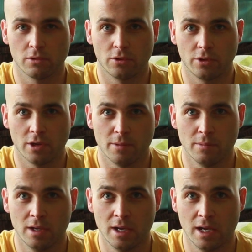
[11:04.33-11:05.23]
with your
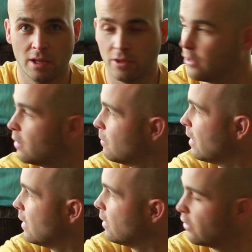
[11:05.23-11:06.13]
thumb. And
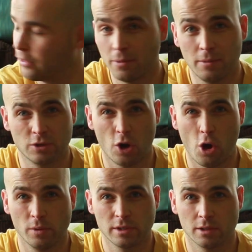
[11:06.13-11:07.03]
the thumb is
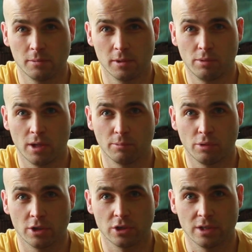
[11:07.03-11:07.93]
always going to be applying
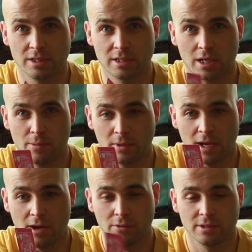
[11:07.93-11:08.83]
pressure as it's coming
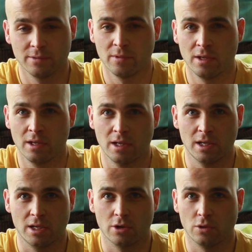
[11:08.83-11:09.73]
out.
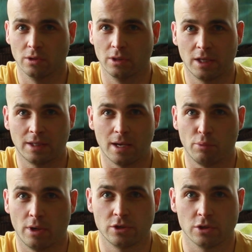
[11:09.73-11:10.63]
You don't let that
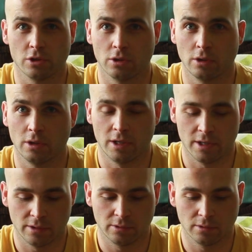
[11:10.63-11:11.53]

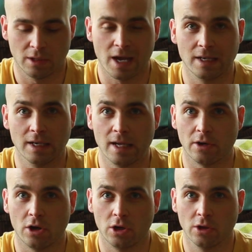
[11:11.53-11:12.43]
pressure lighten
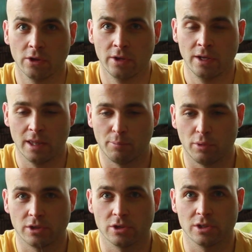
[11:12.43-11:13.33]
at all. That
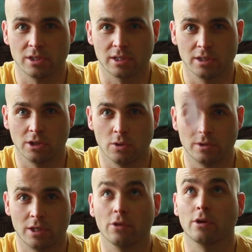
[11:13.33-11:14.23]
pressure is just going to go
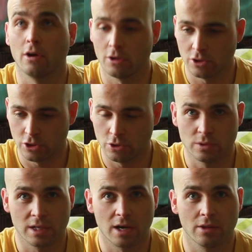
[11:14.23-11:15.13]
until the card
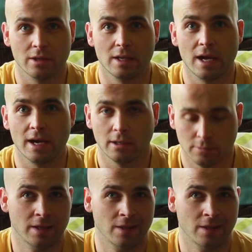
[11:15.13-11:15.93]
shoots out of the deck.